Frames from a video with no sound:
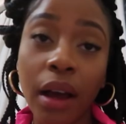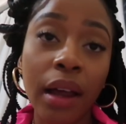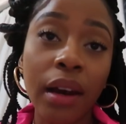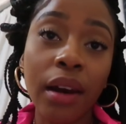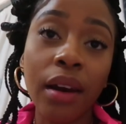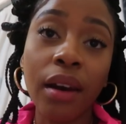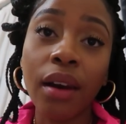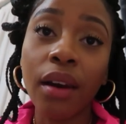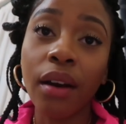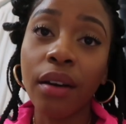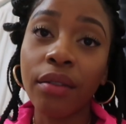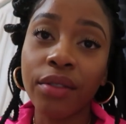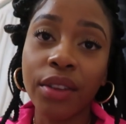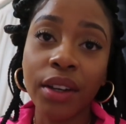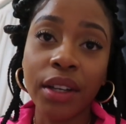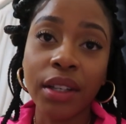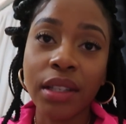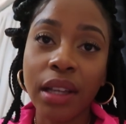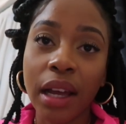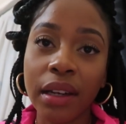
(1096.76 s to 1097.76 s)
I love
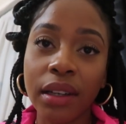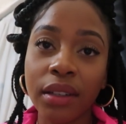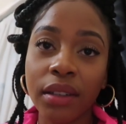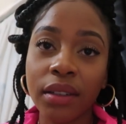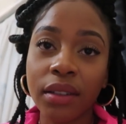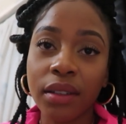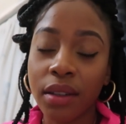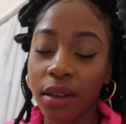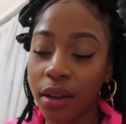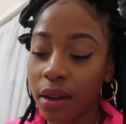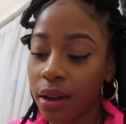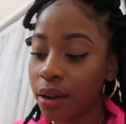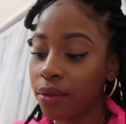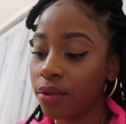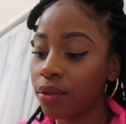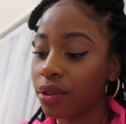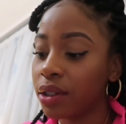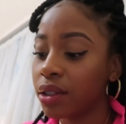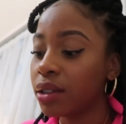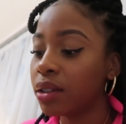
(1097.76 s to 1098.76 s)
their salads. I
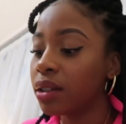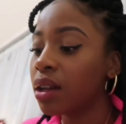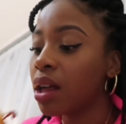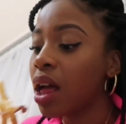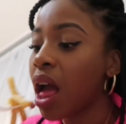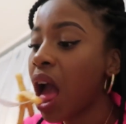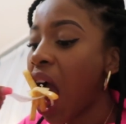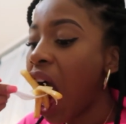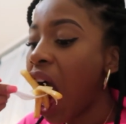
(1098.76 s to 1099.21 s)
really,